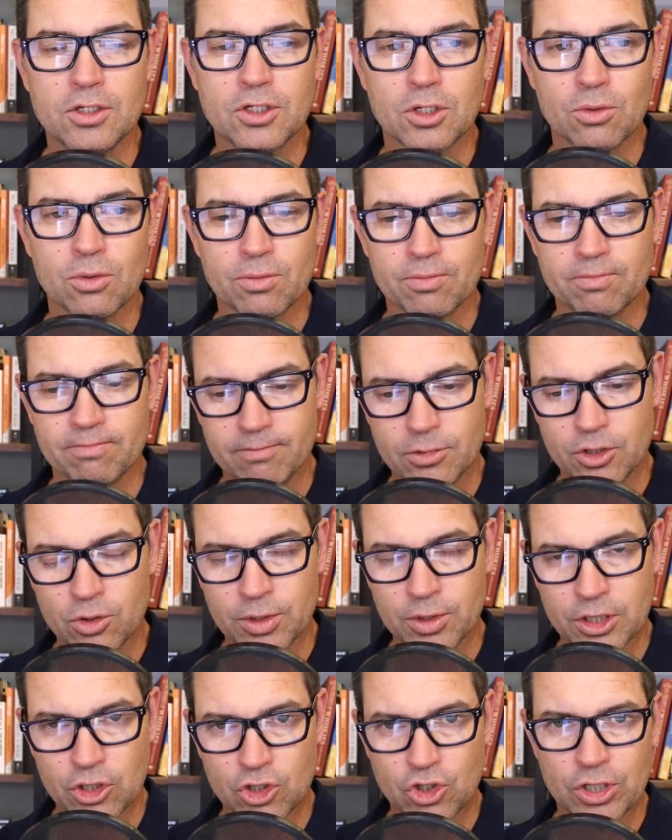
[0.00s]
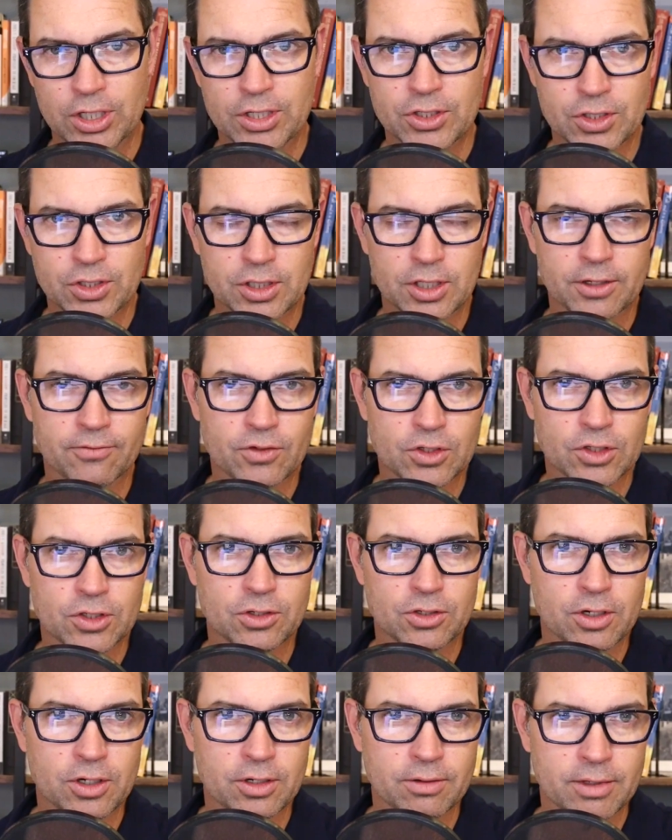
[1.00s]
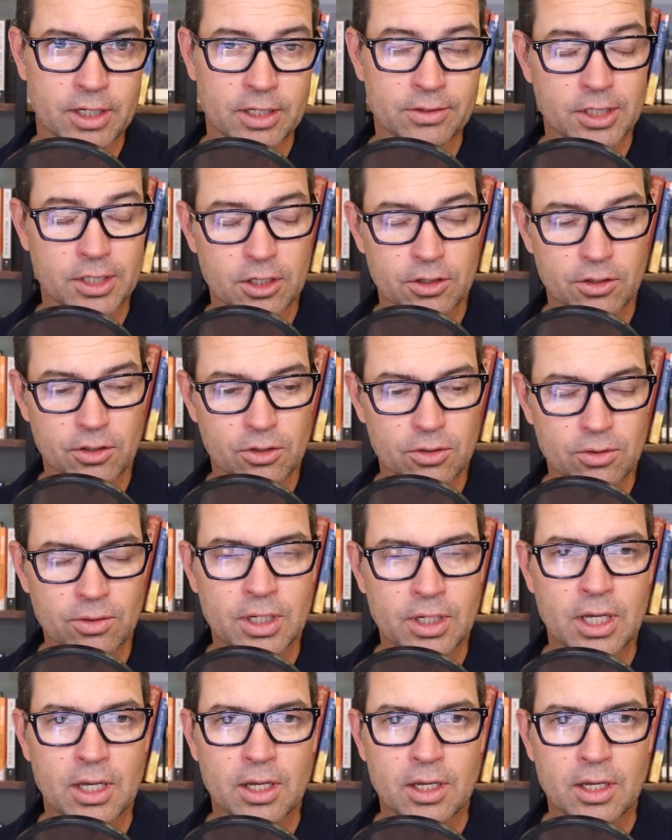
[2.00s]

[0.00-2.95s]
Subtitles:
So doing just enough to start, I'll tell you,